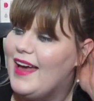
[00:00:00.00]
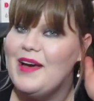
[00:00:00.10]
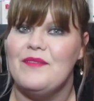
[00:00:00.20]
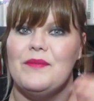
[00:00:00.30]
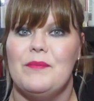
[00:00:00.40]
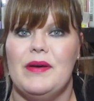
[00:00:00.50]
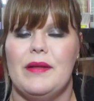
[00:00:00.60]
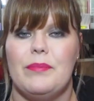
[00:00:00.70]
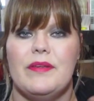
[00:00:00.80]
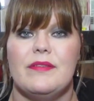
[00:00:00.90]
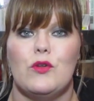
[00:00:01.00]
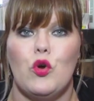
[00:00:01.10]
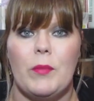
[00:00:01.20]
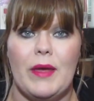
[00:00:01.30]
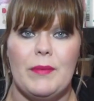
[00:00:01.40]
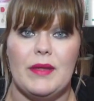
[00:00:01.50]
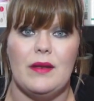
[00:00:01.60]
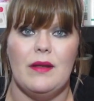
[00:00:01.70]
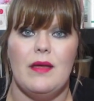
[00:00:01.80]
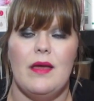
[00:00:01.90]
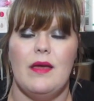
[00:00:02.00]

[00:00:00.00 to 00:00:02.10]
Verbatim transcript: Um, but please ignore me. I've been,